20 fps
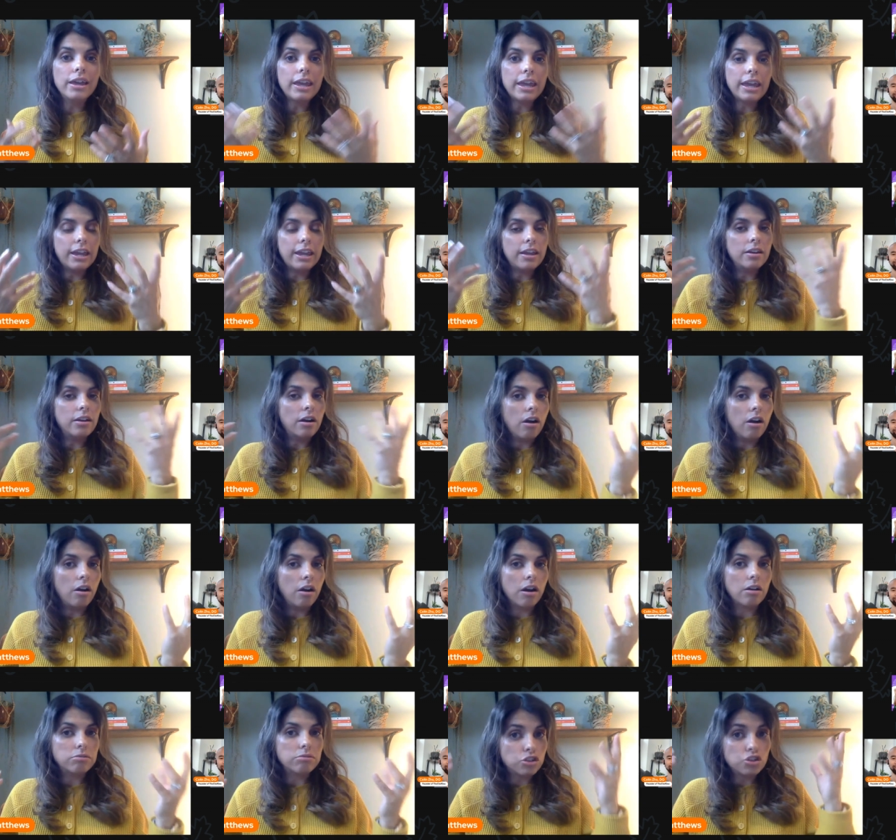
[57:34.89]
in
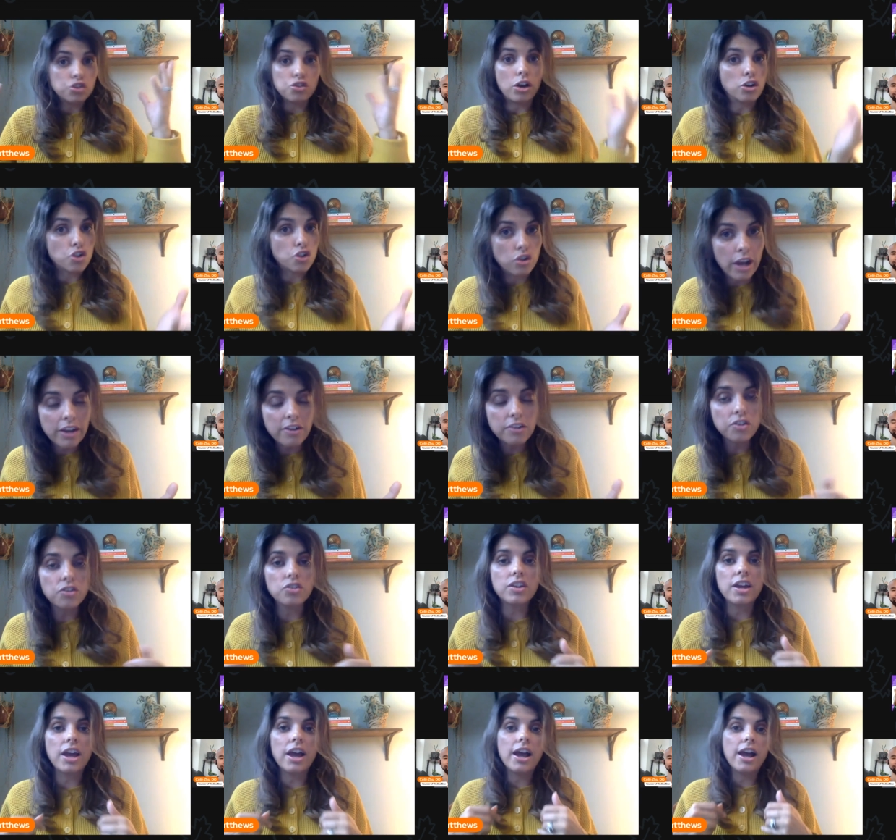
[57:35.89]
our structured
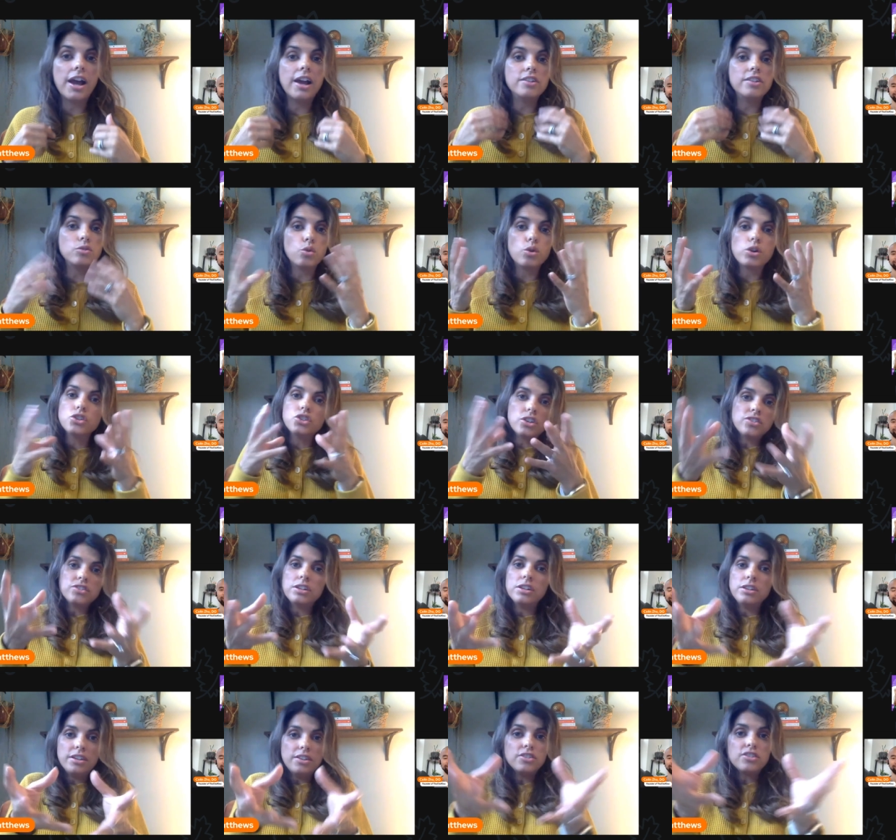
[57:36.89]
exercise or just
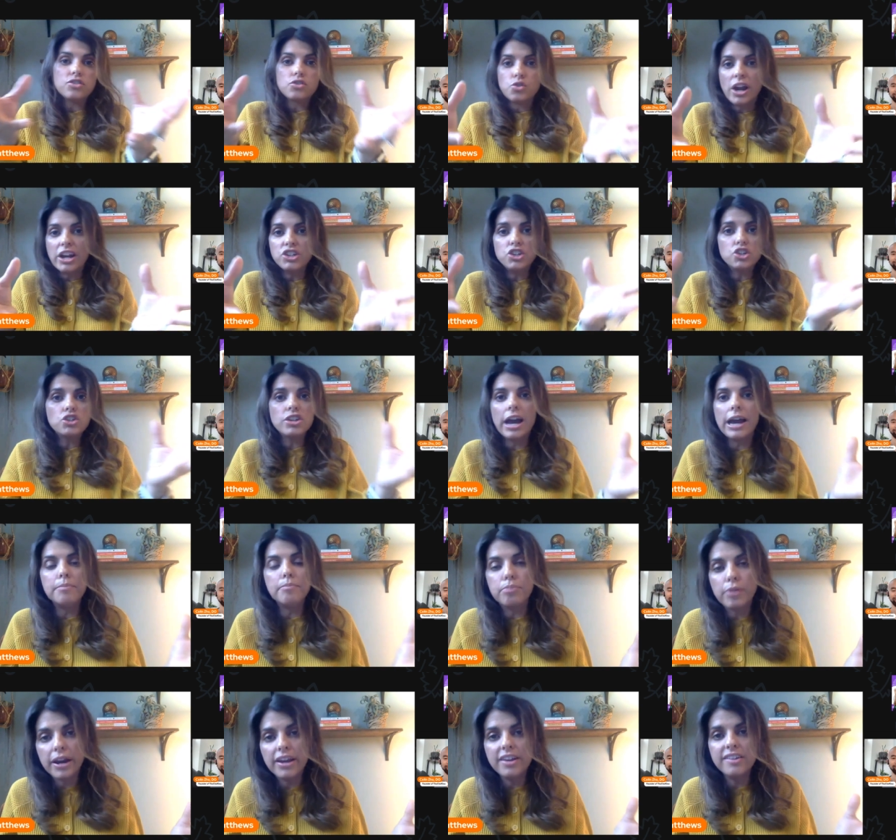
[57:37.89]
in these stretch type
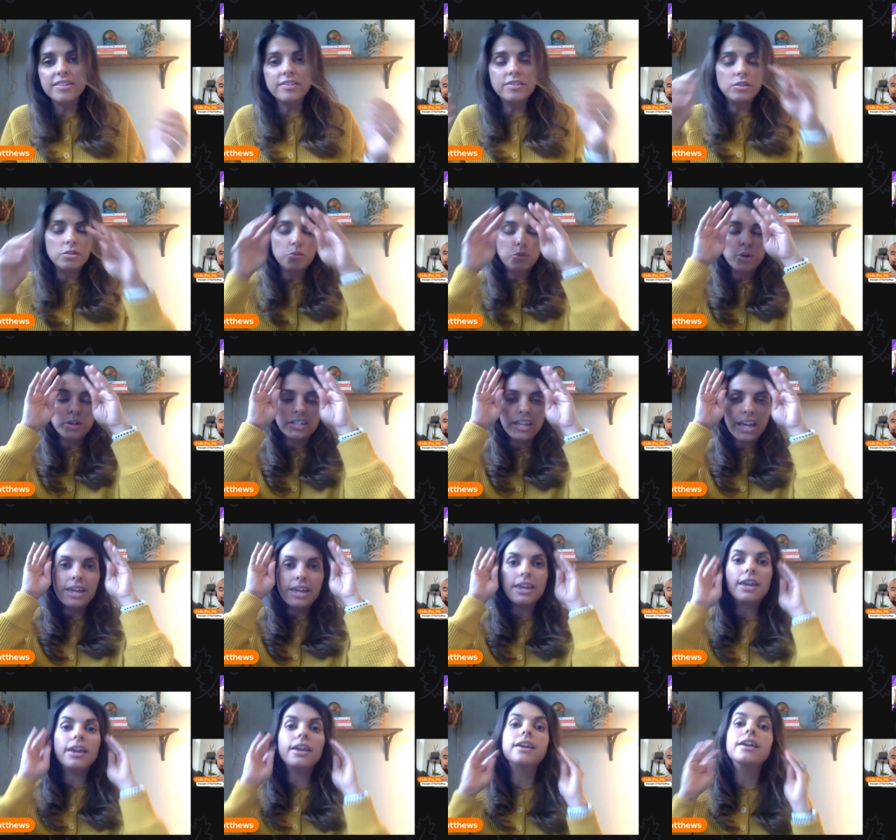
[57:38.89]
breaks we're
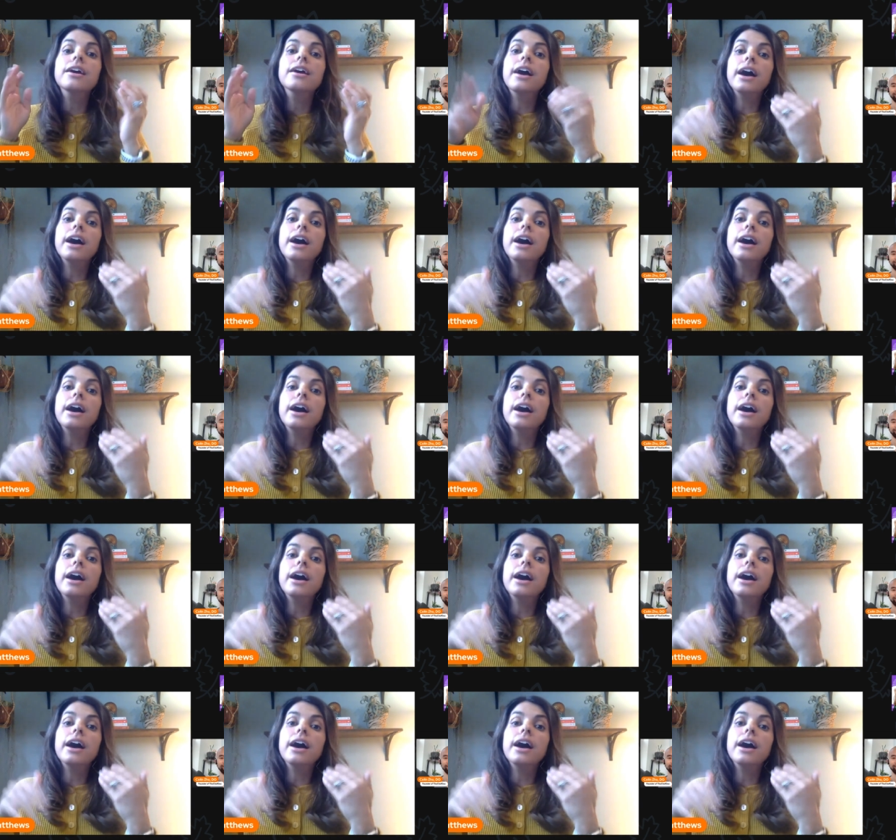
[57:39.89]
taking,